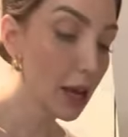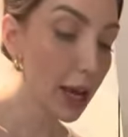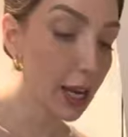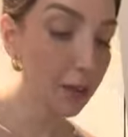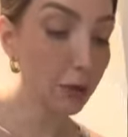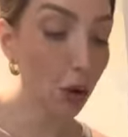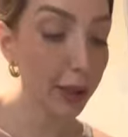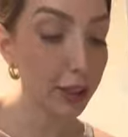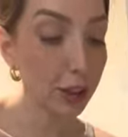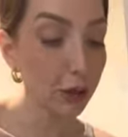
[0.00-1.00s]
and I'm
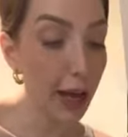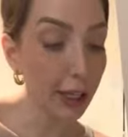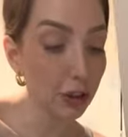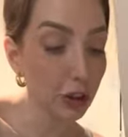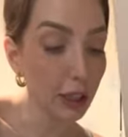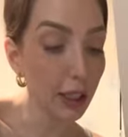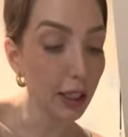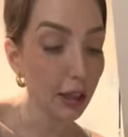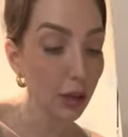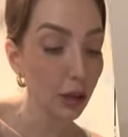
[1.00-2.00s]
going to
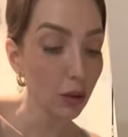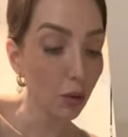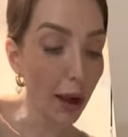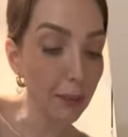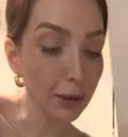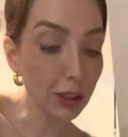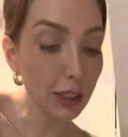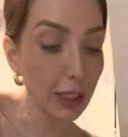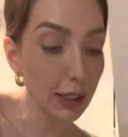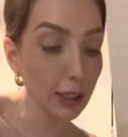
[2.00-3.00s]
actually wipe her
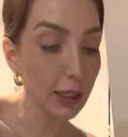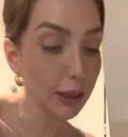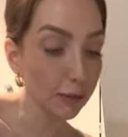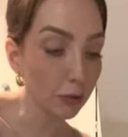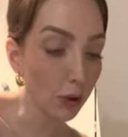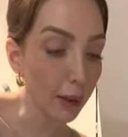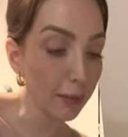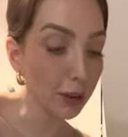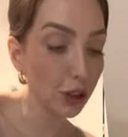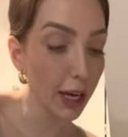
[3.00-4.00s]
teats, wipe
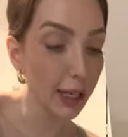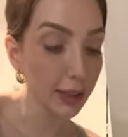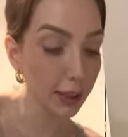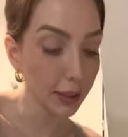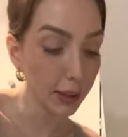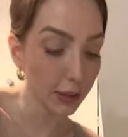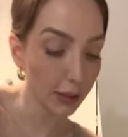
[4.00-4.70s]
her chest,